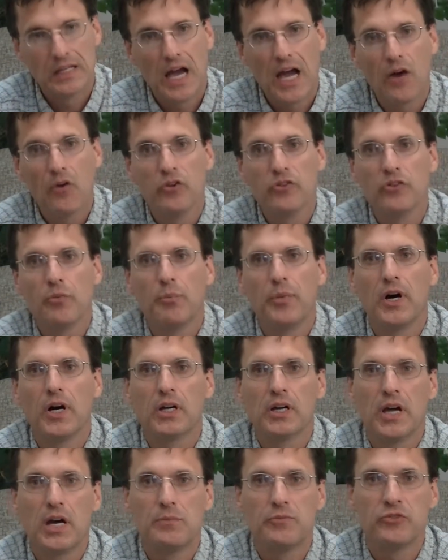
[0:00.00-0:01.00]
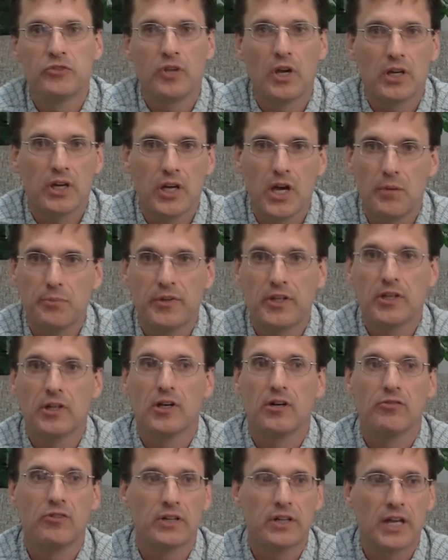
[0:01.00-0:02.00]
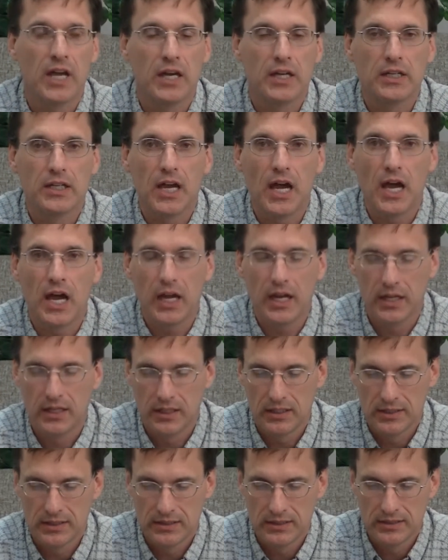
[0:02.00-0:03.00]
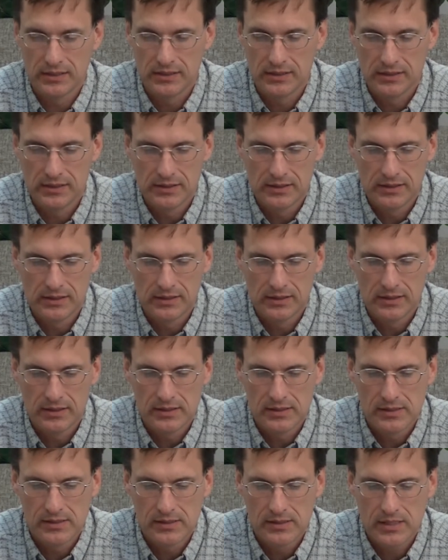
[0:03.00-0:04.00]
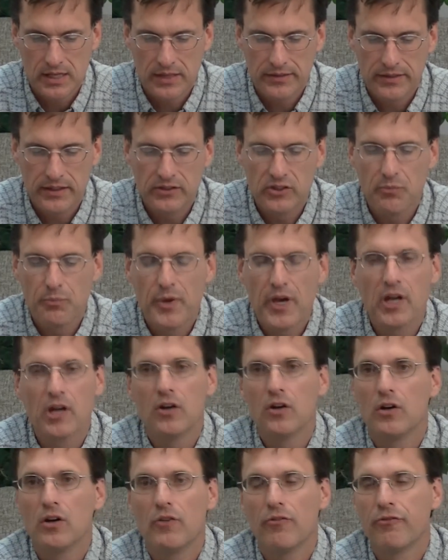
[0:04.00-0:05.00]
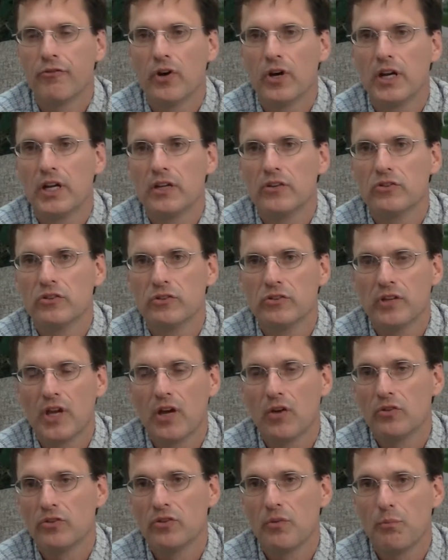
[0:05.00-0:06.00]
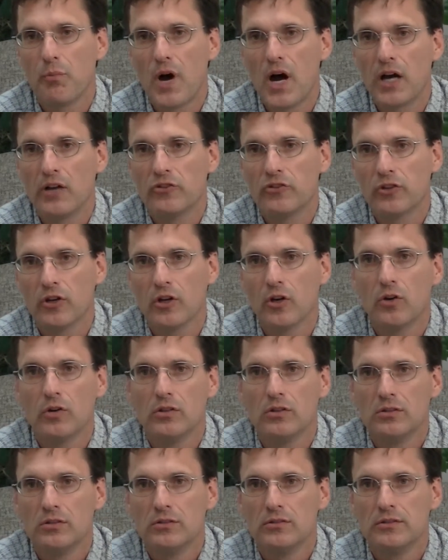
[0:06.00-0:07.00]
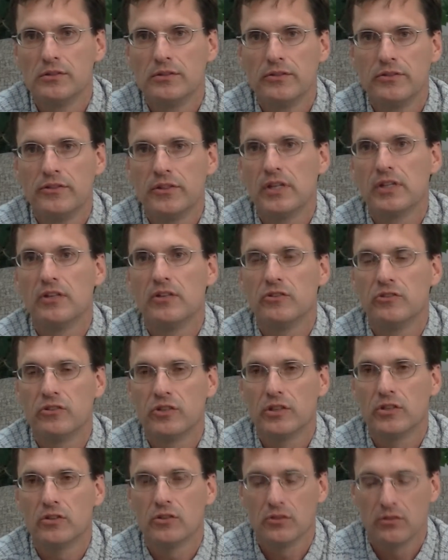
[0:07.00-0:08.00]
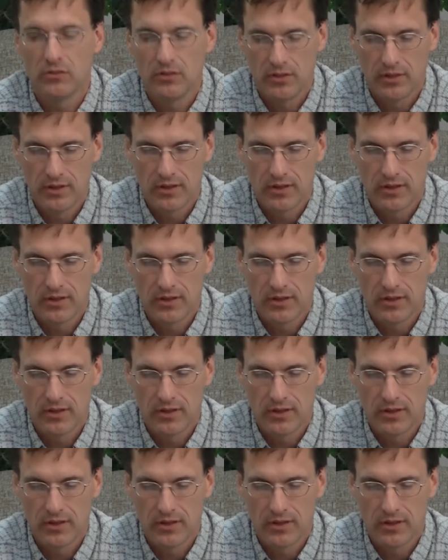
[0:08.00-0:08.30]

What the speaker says: I was a buck up, suck up, get over it kind of guy. I think the better phrase is I was a macho tendency dude.